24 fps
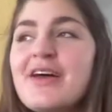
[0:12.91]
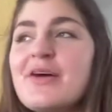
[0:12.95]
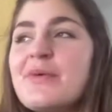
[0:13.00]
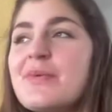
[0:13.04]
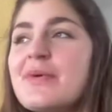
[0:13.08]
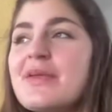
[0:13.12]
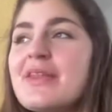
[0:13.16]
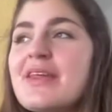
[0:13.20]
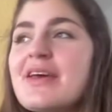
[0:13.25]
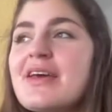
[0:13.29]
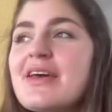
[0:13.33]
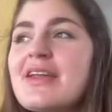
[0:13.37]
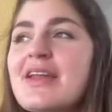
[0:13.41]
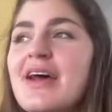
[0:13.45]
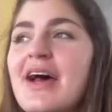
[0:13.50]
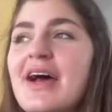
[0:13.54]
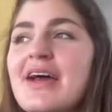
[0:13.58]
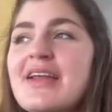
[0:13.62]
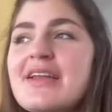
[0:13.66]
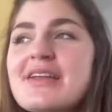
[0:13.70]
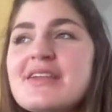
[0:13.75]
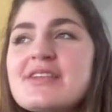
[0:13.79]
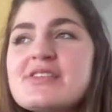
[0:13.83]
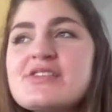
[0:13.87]
with it.
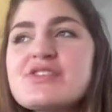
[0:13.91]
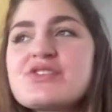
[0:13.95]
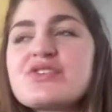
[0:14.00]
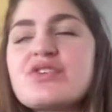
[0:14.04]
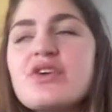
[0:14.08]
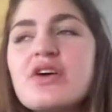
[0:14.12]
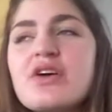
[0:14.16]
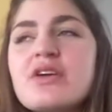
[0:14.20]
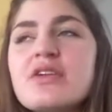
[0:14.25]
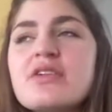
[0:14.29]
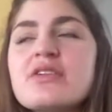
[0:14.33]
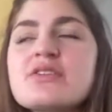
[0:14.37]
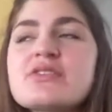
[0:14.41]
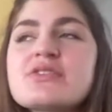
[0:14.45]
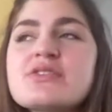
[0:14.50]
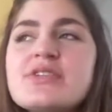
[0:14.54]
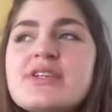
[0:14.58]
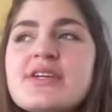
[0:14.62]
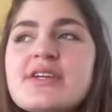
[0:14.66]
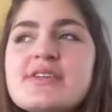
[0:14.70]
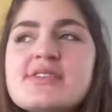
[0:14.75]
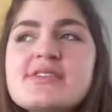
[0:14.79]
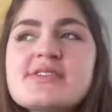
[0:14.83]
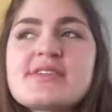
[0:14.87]
I didn't struggle to
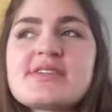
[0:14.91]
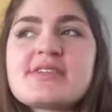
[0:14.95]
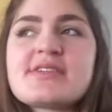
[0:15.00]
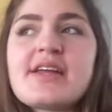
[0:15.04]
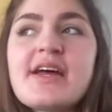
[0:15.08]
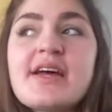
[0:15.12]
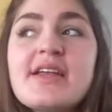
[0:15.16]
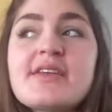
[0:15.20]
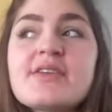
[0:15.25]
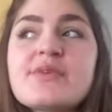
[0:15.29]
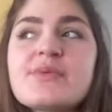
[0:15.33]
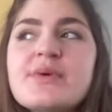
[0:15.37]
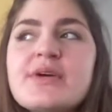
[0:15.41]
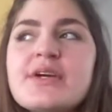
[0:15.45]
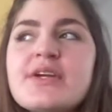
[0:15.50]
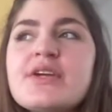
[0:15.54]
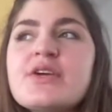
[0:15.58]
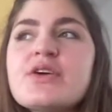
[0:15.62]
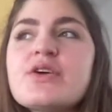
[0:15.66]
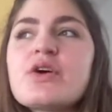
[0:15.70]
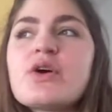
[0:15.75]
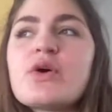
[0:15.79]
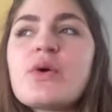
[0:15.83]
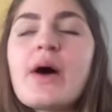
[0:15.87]
the extent where
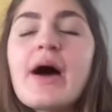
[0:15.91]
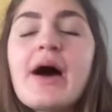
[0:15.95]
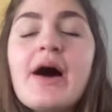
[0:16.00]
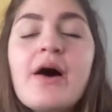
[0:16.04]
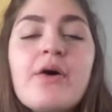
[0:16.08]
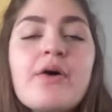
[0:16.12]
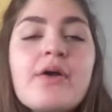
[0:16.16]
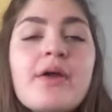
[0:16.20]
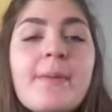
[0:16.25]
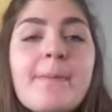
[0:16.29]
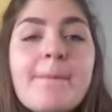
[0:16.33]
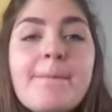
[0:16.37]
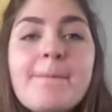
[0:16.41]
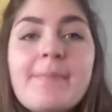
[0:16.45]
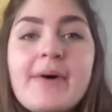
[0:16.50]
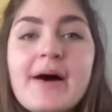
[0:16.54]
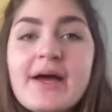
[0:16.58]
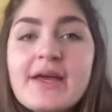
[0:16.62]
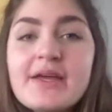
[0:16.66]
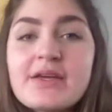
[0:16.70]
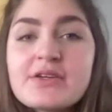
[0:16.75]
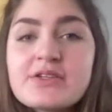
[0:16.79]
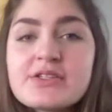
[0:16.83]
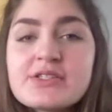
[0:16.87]
you go out and buy
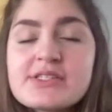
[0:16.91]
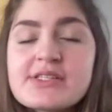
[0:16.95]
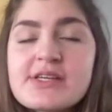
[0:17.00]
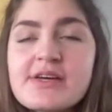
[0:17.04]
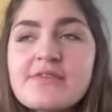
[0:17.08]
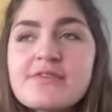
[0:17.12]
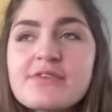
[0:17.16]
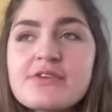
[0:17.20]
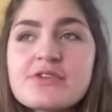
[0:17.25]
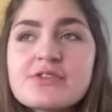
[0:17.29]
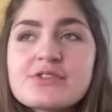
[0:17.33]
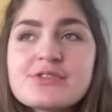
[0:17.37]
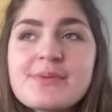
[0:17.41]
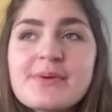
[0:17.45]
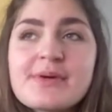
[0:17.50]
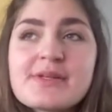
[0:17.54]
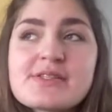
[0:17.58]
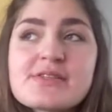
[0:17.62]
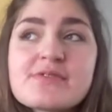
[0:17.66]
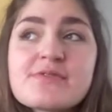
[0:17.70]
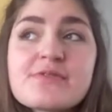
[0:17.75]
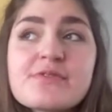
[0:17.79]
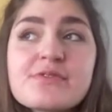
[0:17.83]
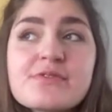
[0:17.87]
yourself huge
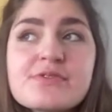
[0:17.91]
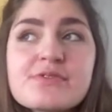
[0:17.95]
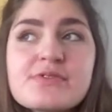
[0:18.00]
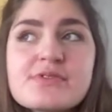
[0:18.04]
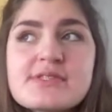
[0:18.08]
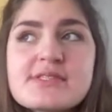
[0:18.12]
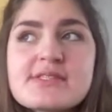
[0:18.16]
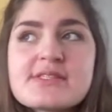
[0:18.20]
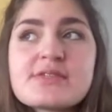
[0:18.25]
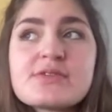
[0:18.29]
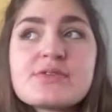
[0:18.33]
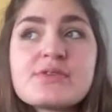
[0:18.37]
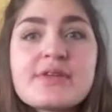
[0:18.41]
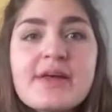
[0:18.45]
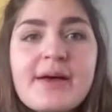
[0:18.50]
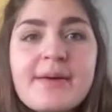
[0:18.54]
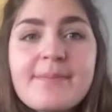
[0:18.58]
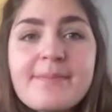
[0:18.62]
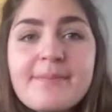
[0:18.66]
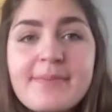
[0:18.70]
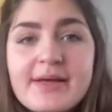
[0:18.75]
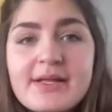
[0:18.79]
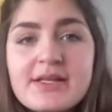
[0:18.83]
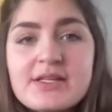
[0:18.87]
amounts of foods to
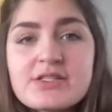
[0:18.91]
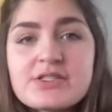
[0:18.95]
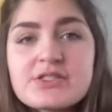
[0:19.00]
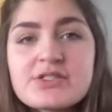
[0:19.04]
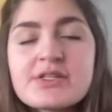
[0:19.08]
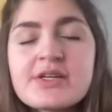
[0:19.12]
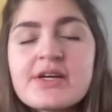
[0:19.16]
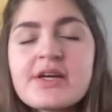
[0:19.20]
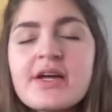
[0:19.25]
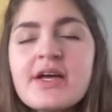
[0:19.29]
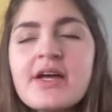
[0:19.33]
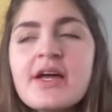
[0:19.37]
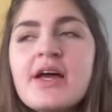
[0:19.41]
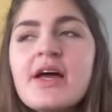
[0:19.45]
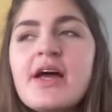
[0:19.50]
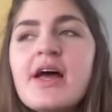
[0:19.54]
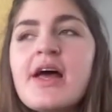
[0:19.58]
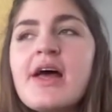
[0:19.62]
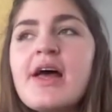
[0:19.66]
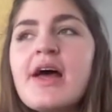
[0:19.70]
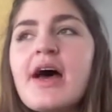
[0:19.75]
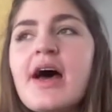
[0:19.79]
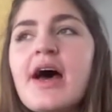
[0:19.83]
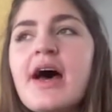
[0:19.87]
then binge.
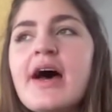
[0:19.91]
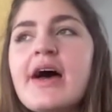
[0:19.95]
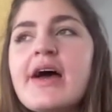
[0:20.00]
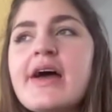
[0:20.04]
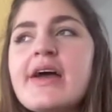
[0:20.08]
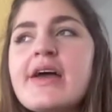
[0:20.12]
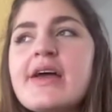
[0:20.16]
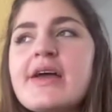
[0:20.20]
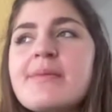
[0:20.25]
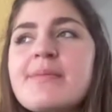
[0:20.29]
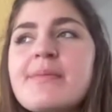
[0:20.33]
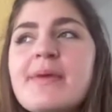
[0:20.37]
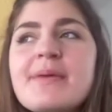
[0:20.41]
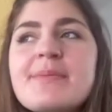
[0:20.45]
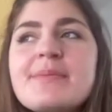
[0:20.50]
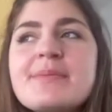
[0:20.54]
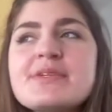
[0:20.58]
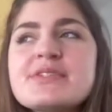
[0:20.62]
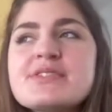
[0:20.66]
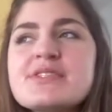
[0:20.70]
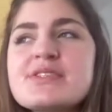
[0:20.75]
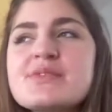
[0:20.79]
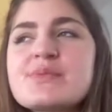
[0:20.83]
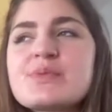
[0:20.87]
My
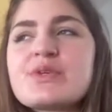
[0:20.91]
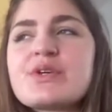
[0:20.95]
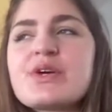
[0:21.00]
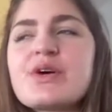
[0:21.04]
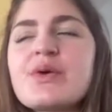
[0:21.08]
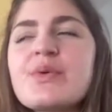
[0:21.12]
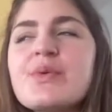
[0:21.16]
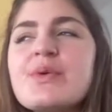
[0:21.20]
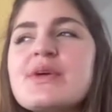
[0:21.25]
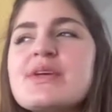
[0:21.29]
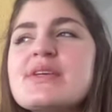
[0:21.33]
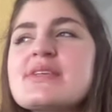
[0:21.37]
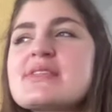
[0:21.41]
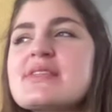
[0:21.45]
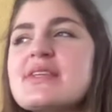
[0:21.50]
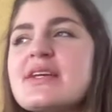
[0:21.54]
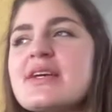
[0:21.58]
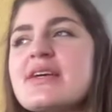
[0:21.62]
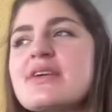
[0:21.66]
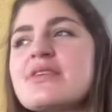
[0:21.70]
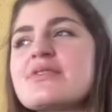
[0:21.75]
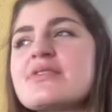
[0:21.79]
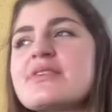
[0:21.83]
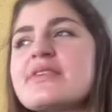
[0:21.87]
binges were always
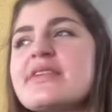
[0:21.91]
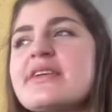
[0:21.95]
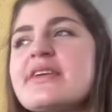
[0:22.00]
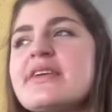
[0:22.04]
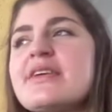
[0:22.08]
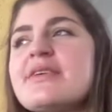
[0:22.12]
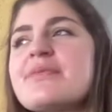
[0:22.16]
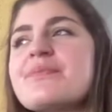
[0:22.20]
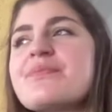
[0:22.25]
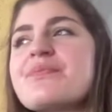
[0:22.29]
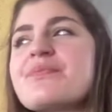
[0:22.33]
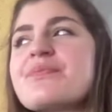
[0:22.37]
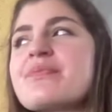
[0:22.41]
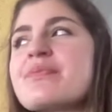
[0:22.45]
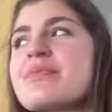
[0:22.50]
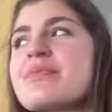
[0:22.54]
like really